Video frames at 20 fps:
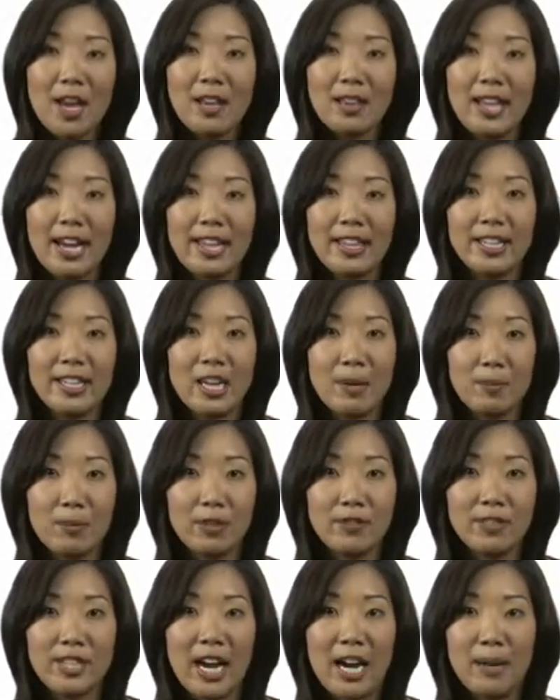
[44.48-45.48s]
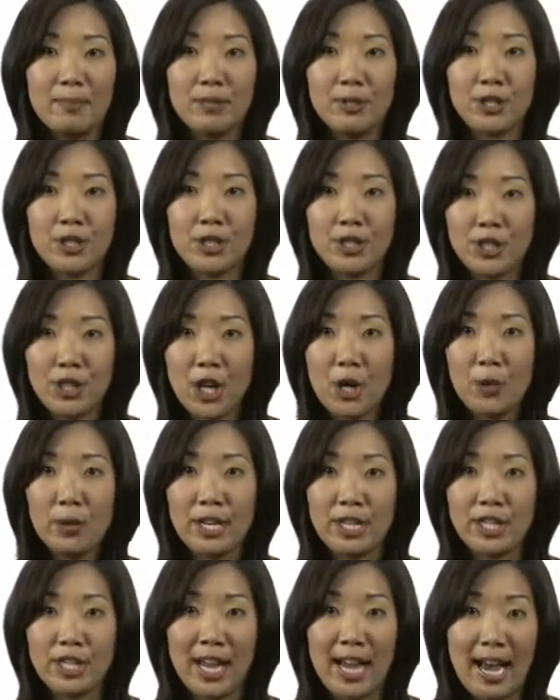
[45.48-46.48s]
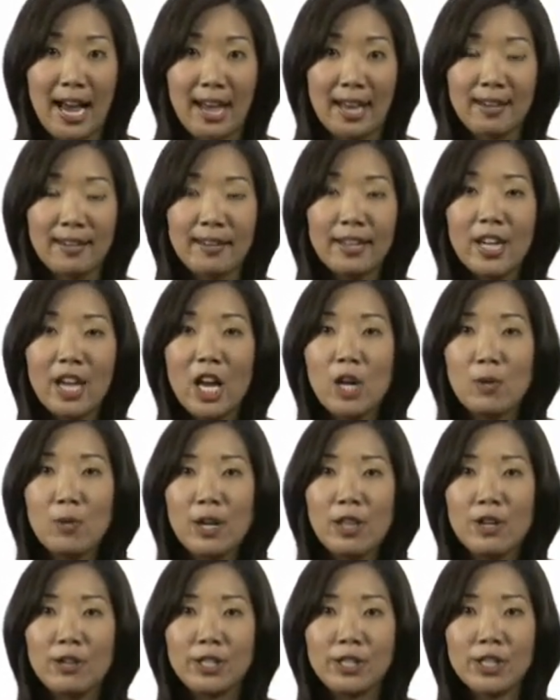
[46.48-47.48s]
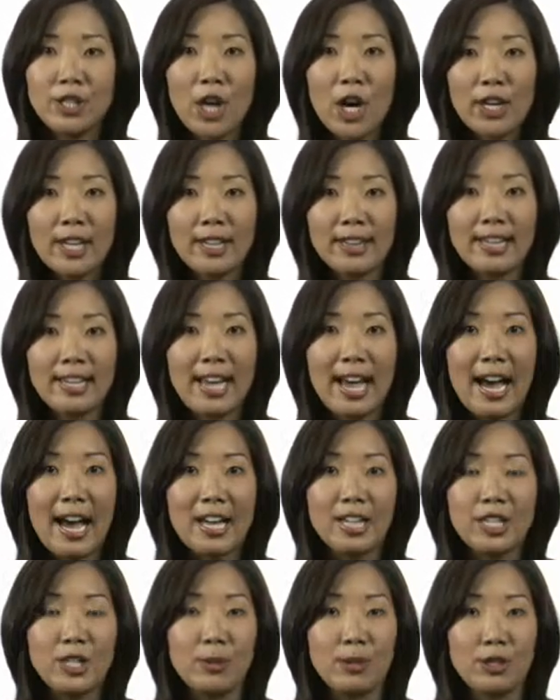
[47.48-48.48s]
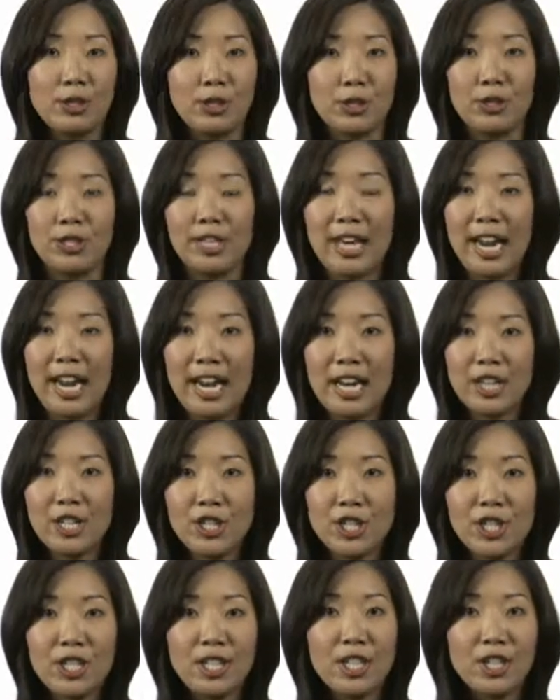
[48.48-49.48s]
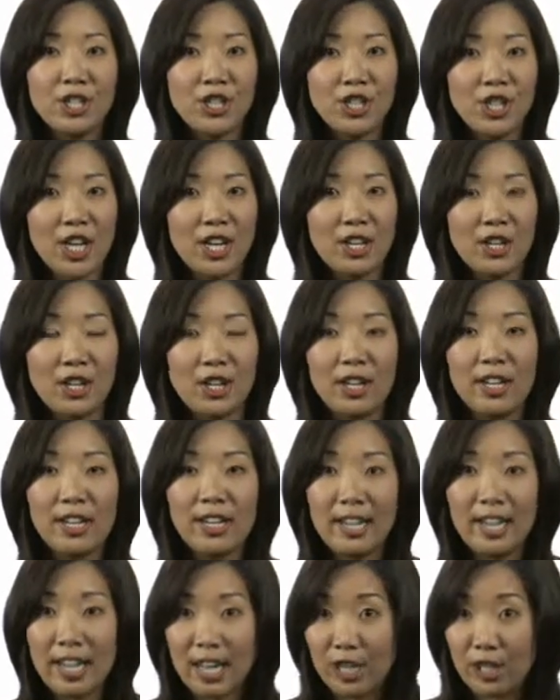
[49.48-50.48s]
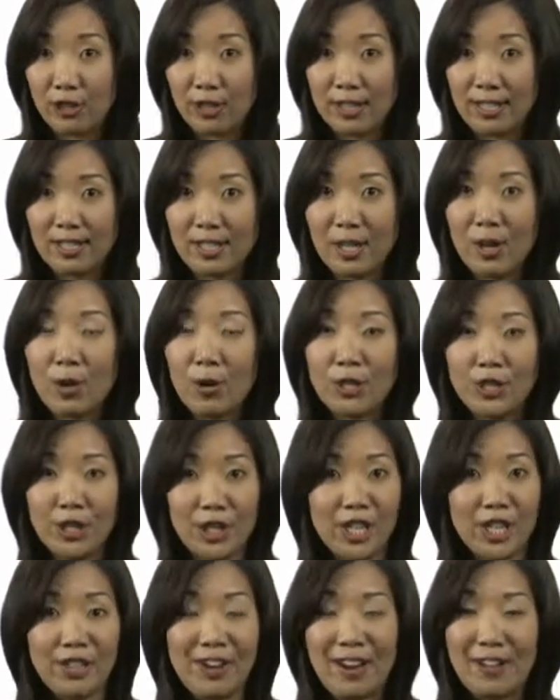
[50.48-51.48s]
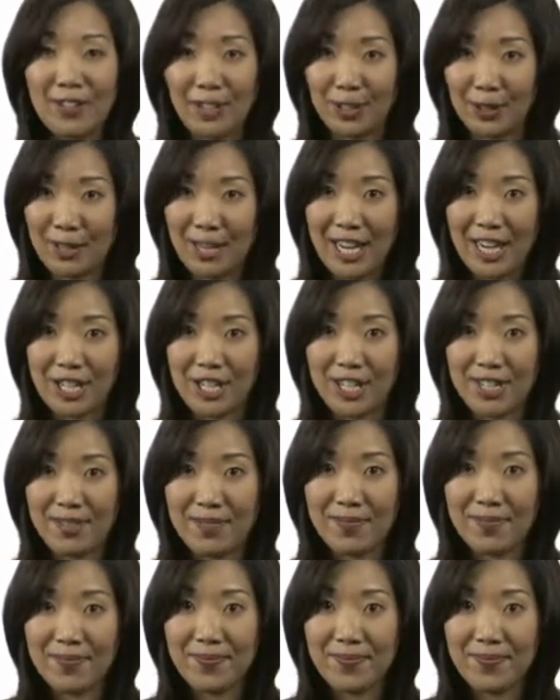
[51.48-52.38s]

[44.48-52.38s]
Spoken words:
like the number of times to show each ad and whether to target the ad to a certain age, gender, interest, or geographic location.